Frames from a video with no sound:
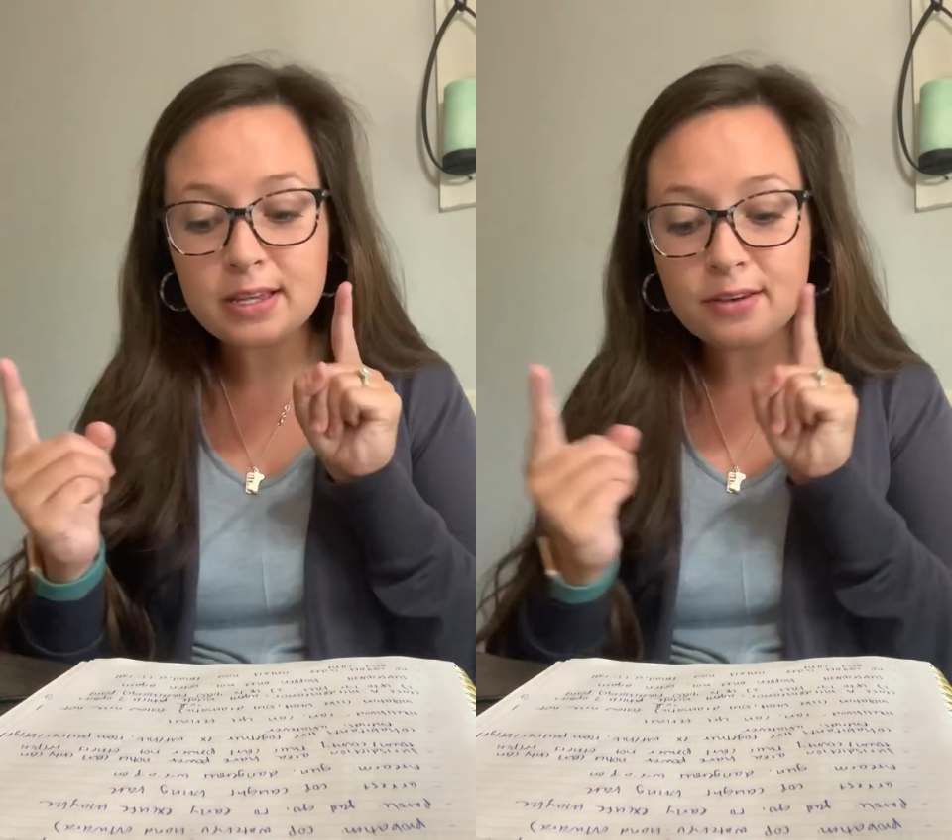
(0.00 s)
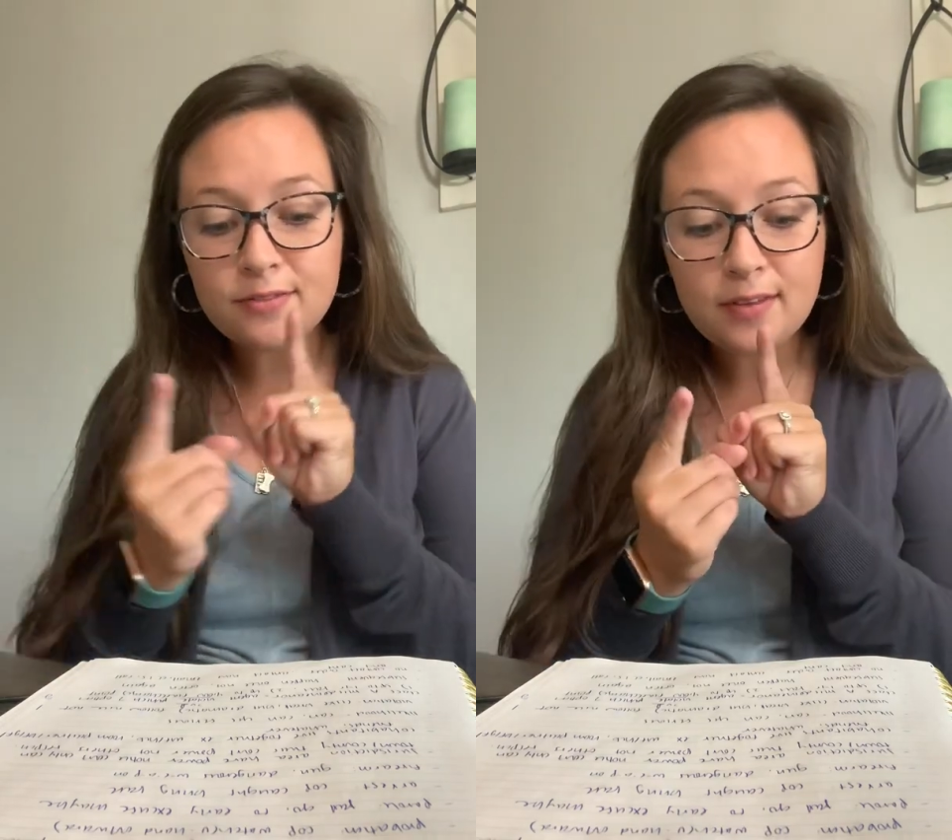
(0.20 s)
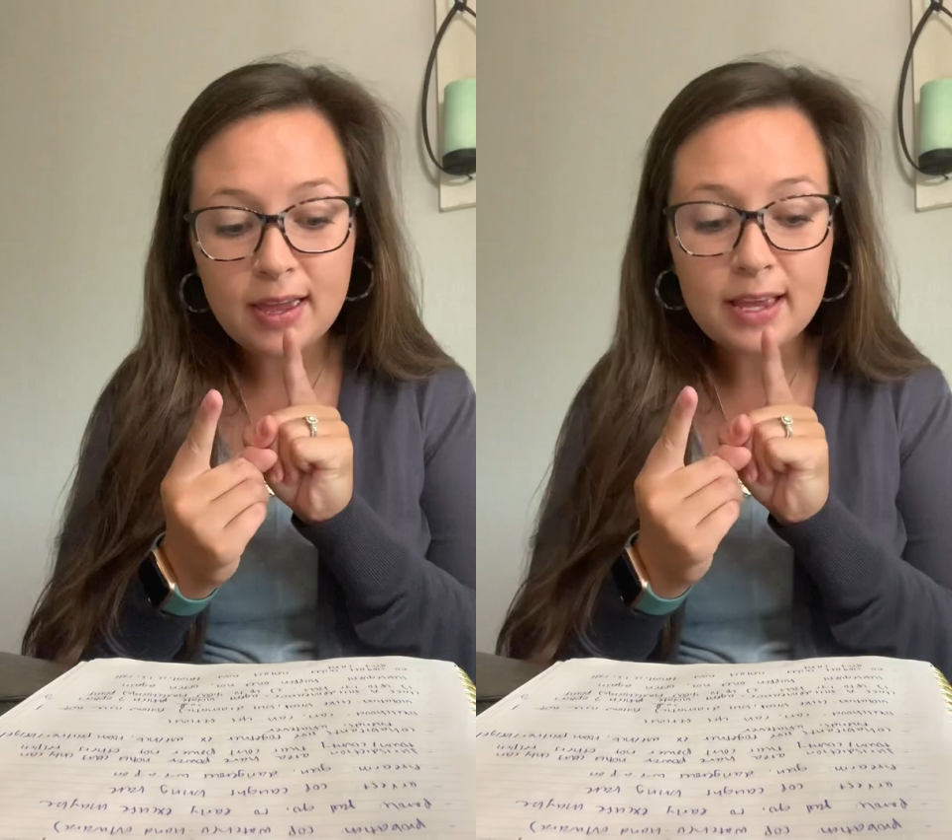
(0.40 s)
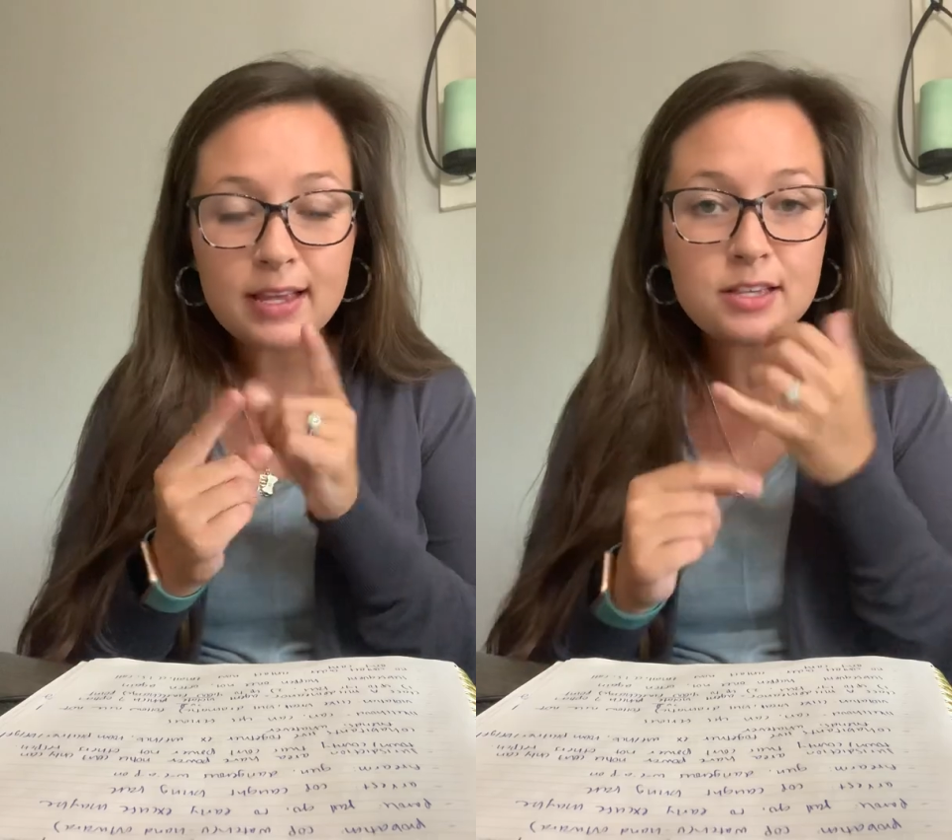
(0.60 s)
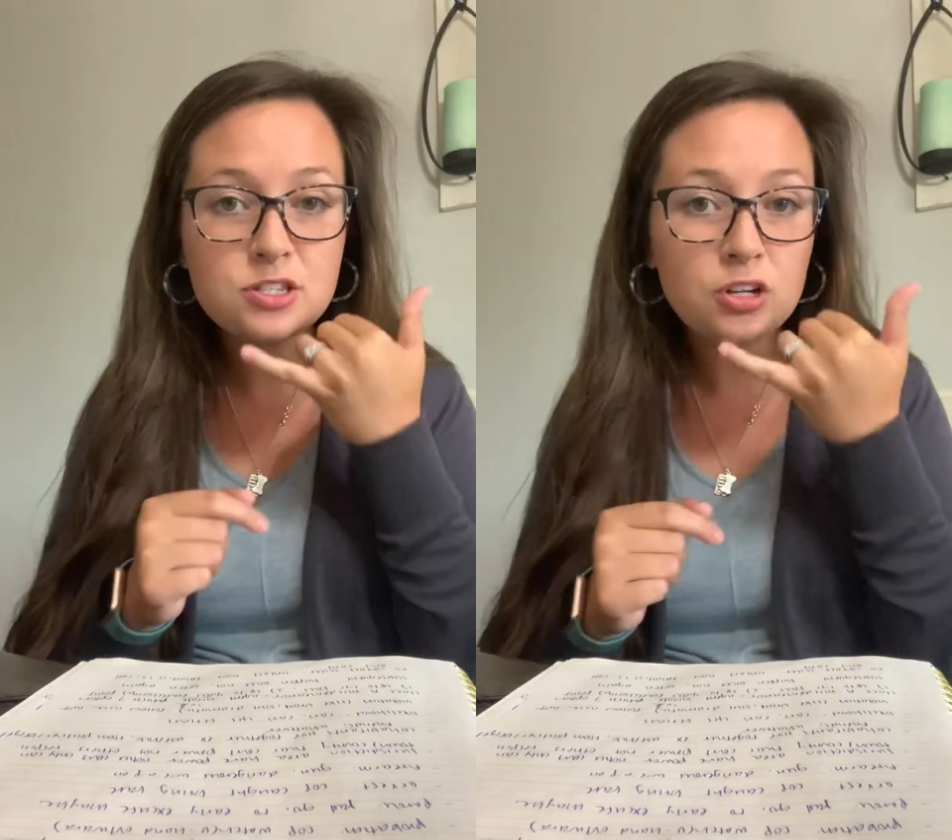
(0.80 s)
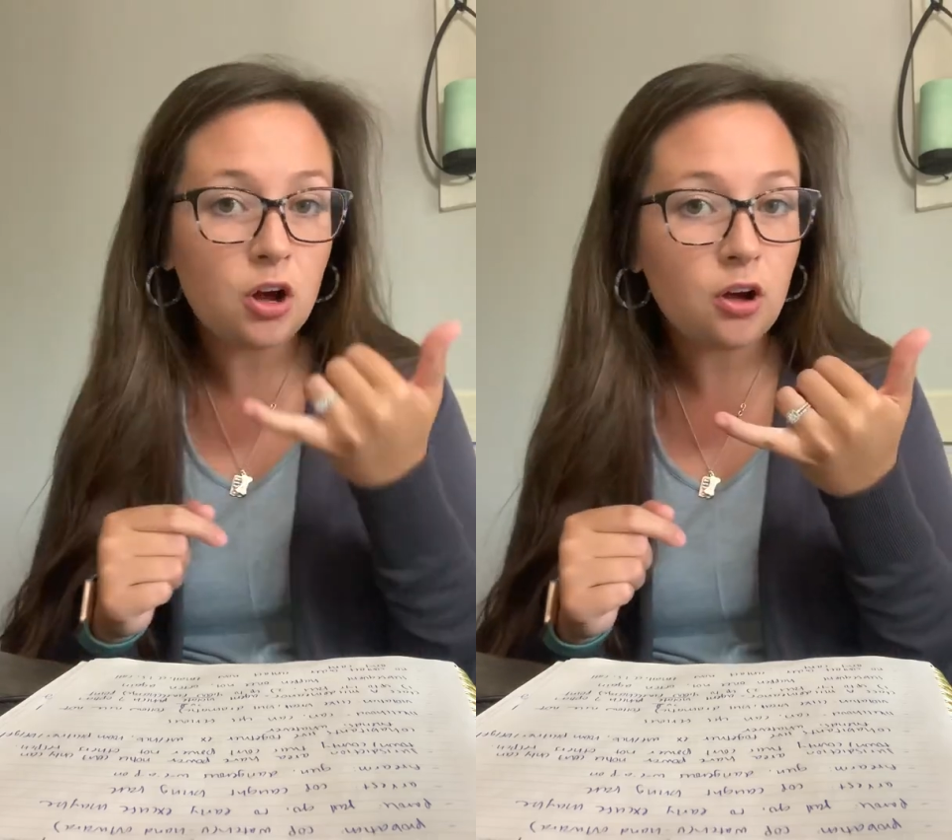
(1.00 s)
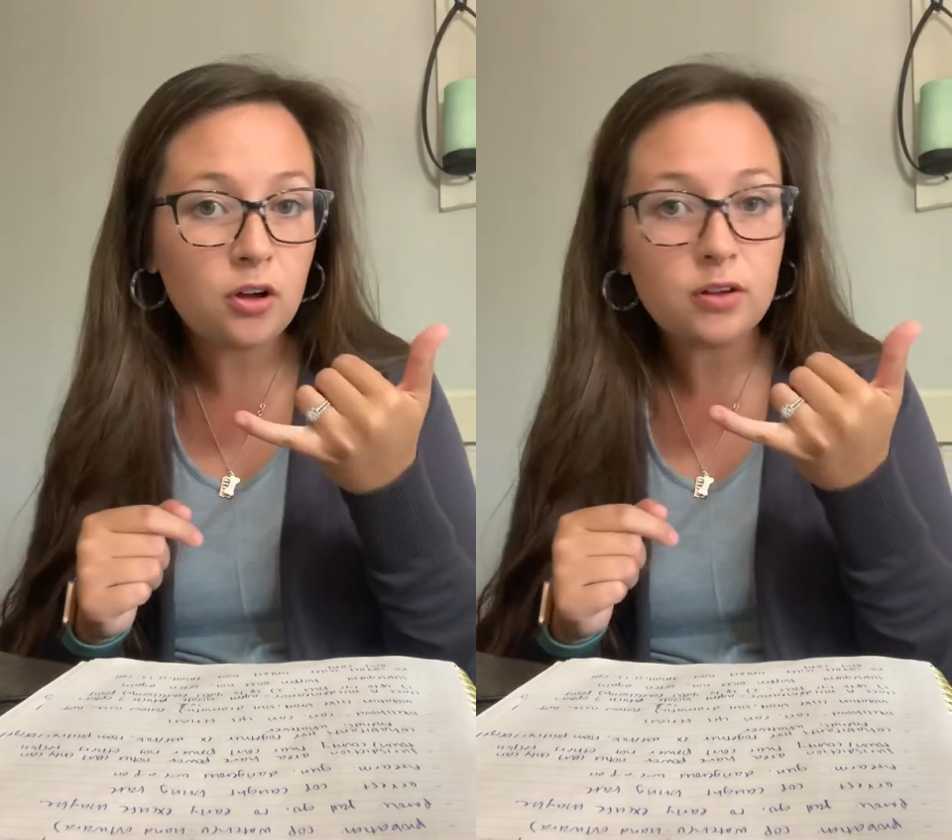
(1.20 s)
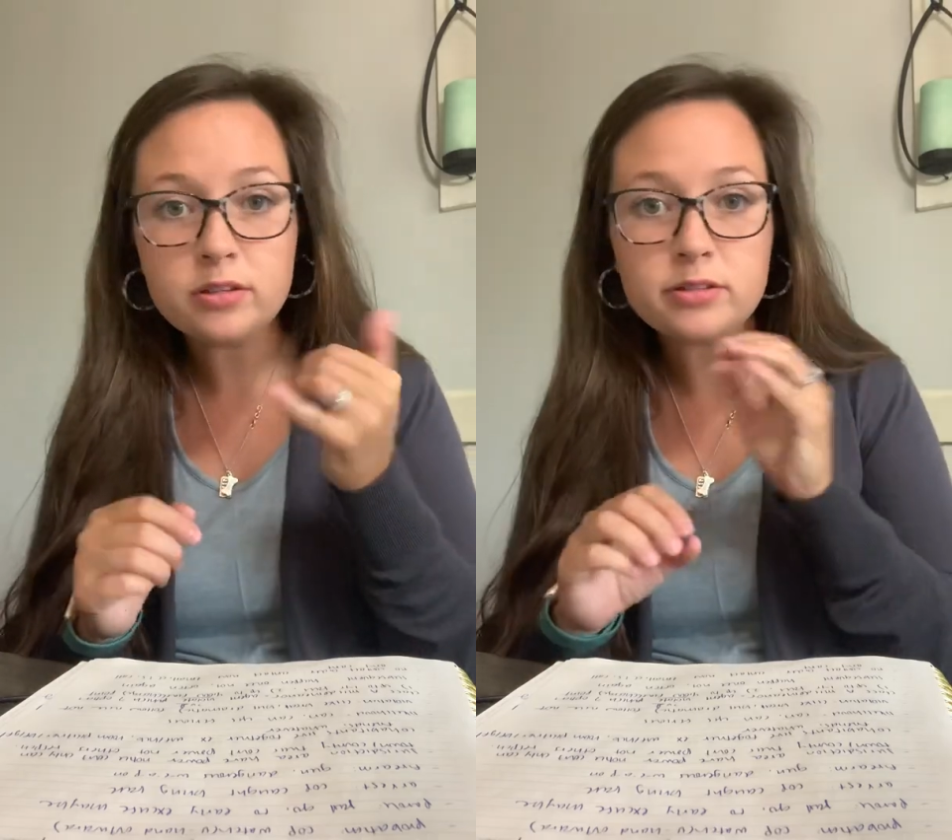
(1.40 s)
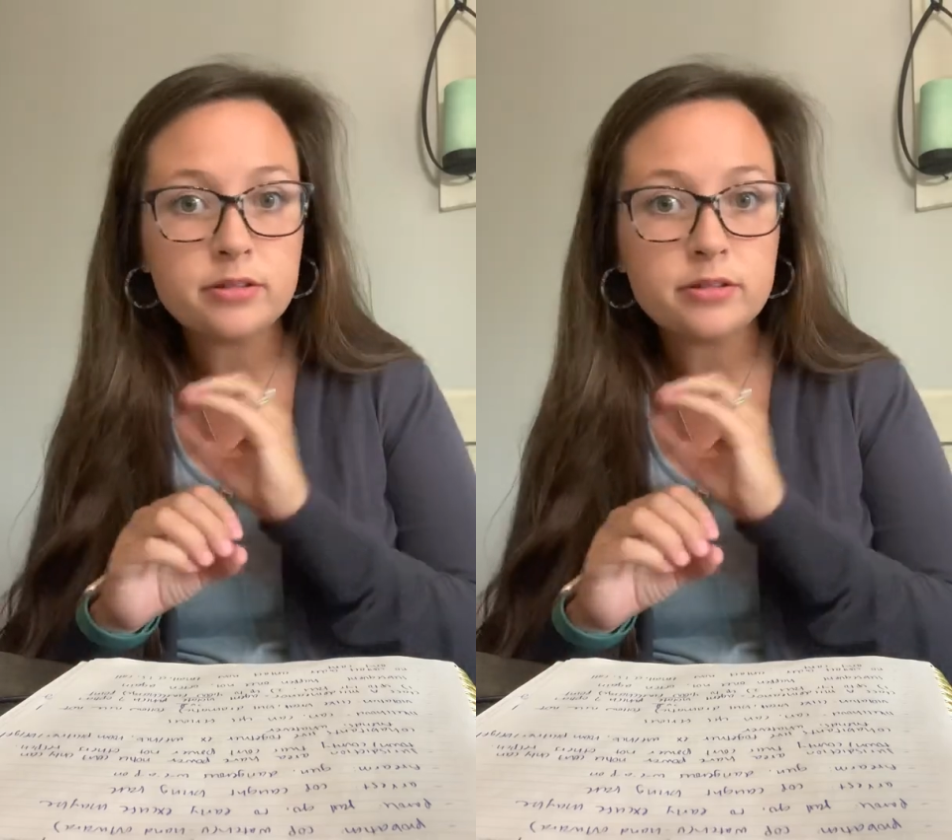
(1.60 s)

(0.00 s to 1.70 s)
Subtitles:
in-face, calls,